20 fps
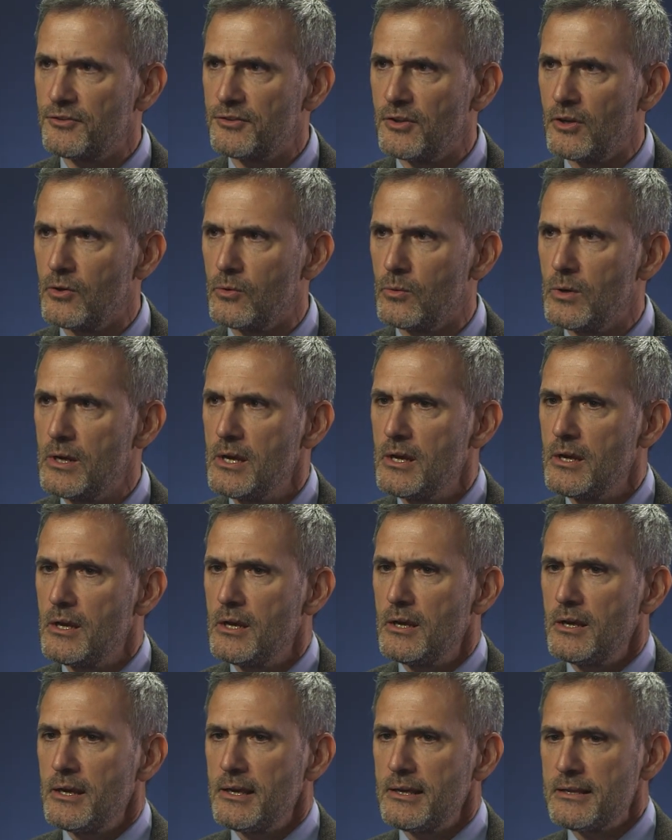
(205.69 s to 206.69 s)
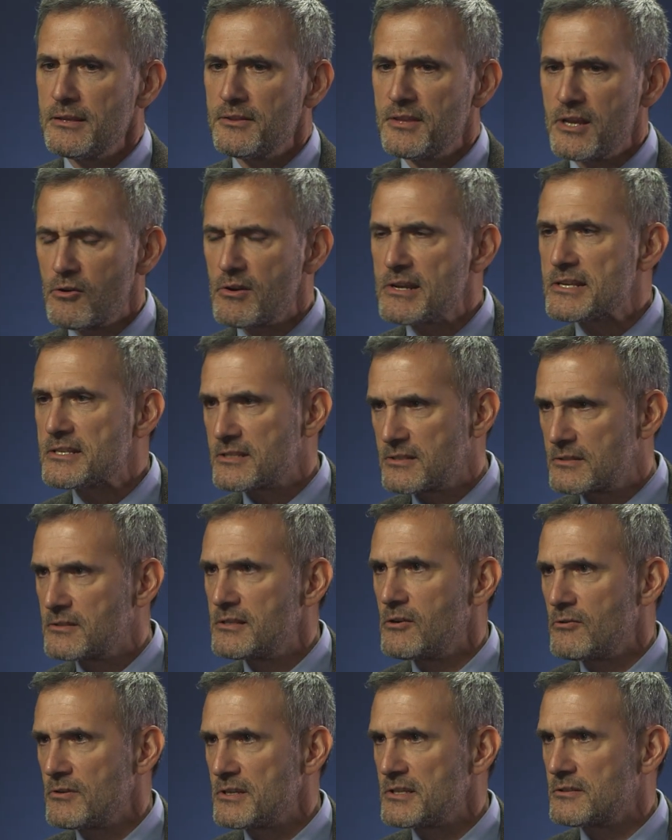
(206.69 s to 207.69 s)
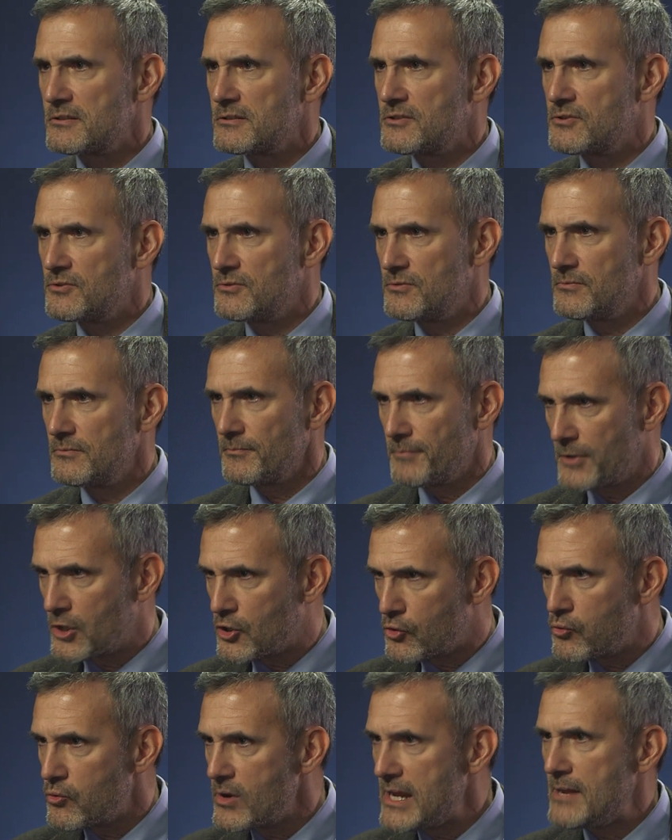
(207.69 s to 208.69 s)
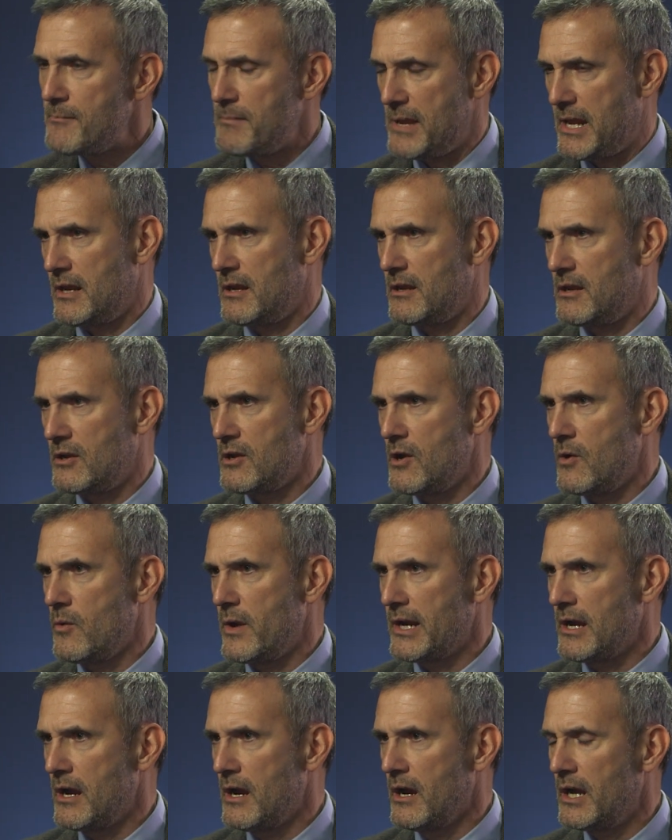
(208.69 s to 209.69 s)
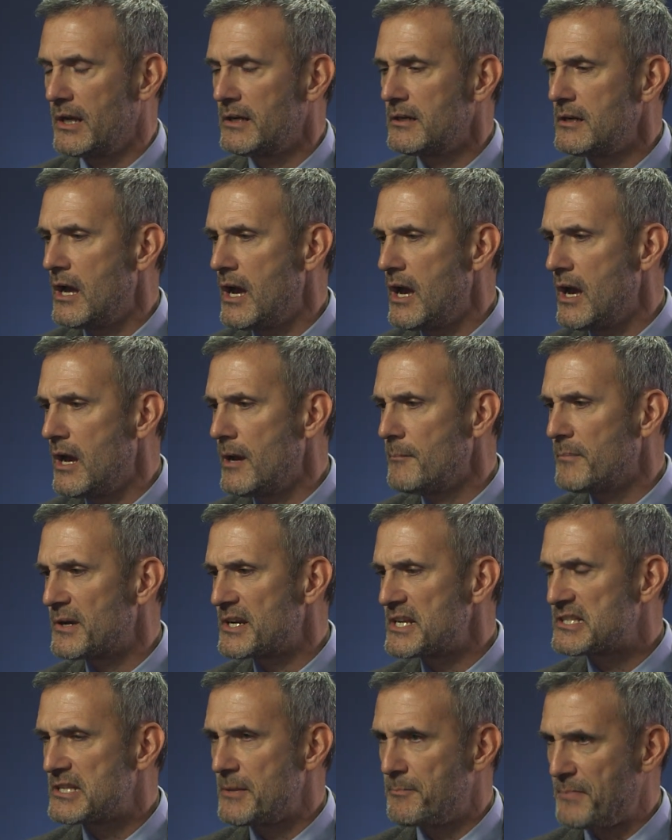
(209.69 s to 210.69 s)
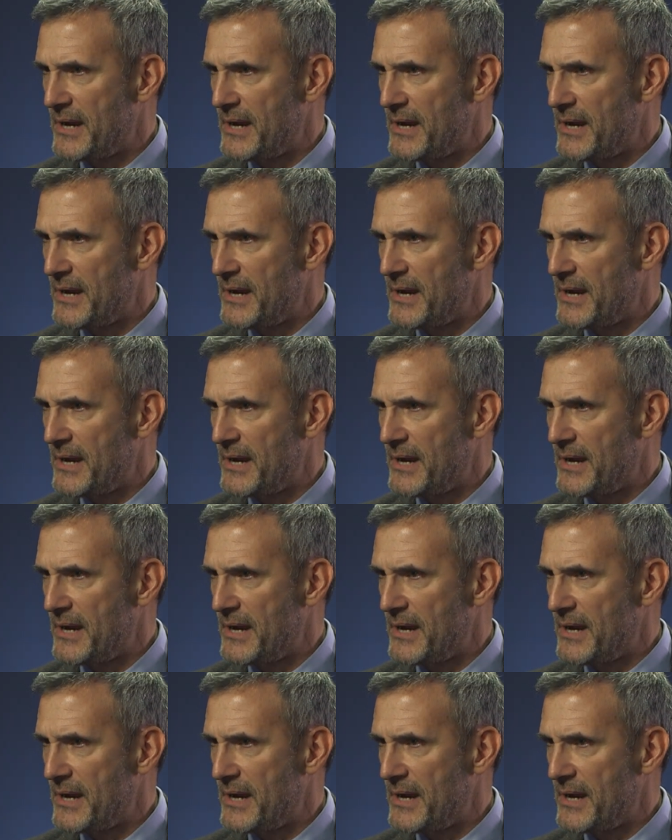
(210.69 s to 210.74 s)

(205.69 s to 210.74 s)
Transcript: So there is there is creaming going on, um, but it's the